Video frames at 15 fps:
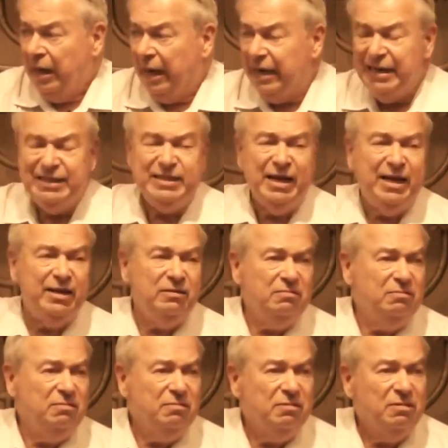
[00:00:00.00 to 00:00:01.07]
And he
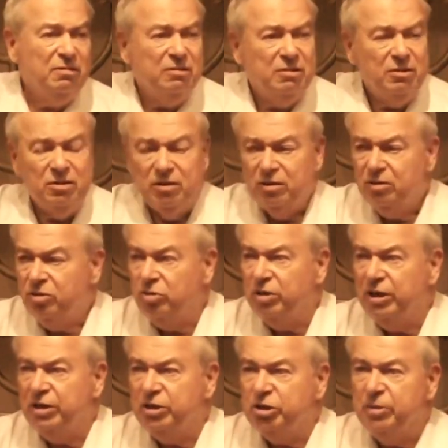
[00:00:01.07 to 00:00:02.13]
said to
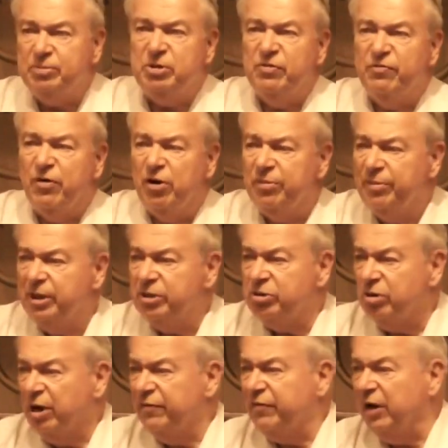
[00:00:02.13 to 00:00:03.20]
the Egyptian foreign
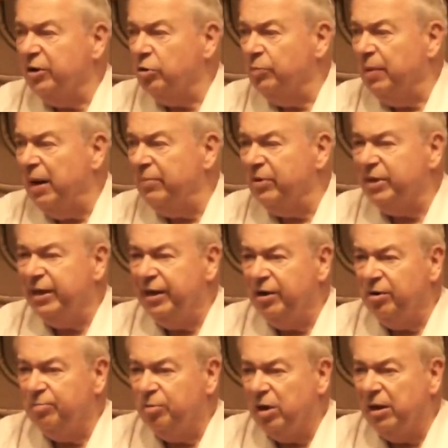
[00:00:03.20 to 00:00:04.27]
minister, I've got
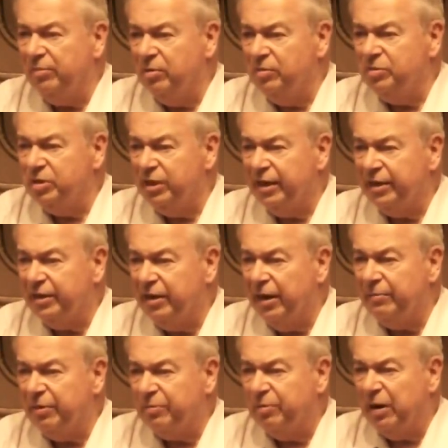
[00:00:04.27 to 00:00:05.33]
Obamacare problems and
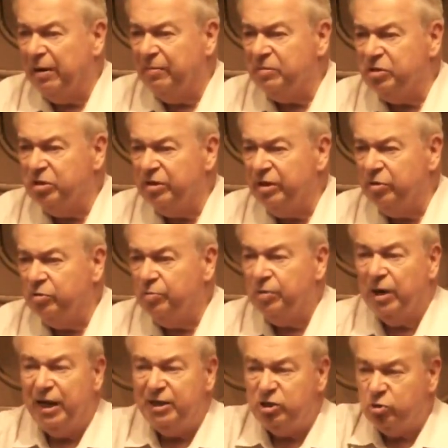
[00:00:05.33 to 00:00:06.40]
economic problems to deal with,
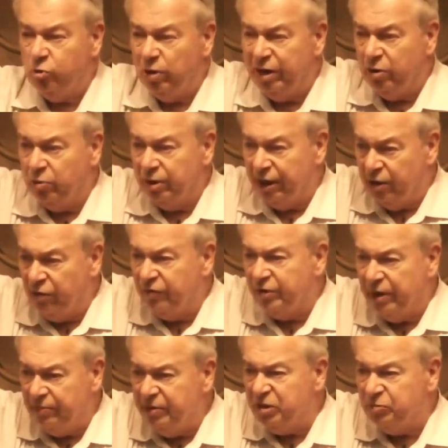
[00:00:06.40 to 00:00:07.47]
but I swear when I
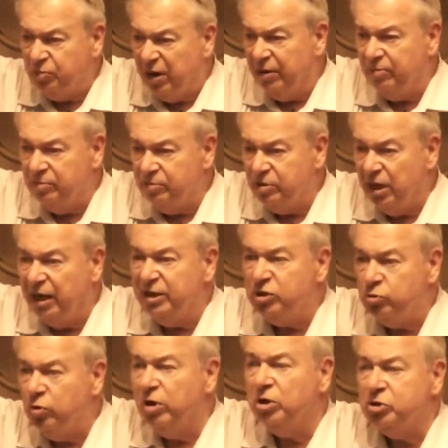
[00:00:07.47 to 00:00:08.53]
overcome these problems, I
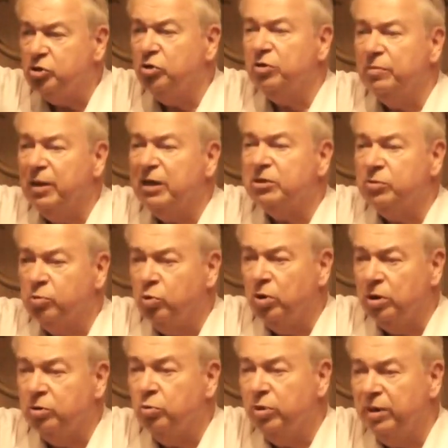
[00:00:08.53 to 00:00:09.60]
swear I'll show the Muslim
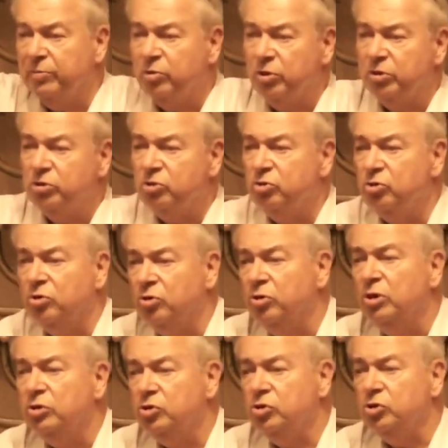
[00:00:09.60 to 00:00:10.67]
world what I'm going to
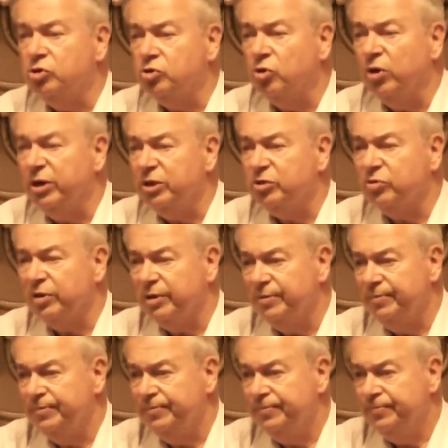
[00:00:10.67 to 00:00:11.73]
do to destroy
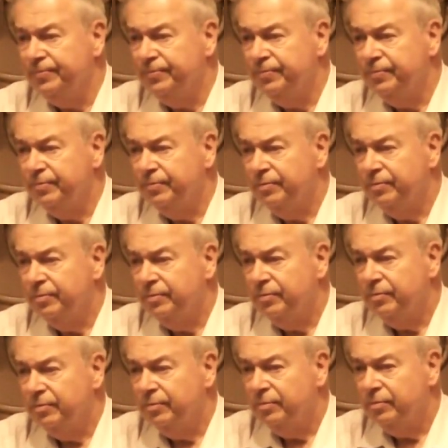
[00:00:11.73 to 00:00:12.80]
Israel.
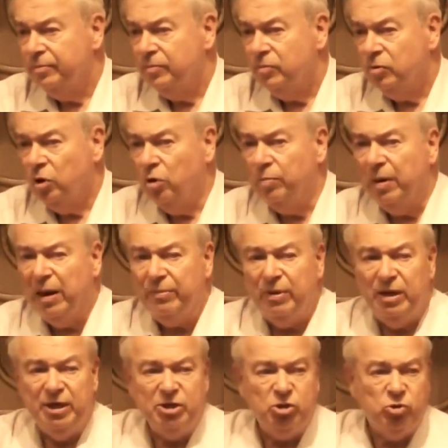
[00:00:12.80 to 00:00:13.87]

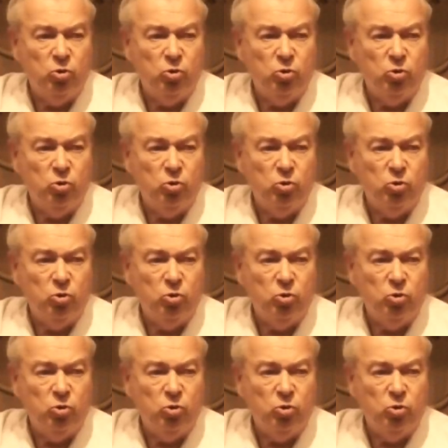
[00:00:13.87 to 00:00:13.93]
Obama is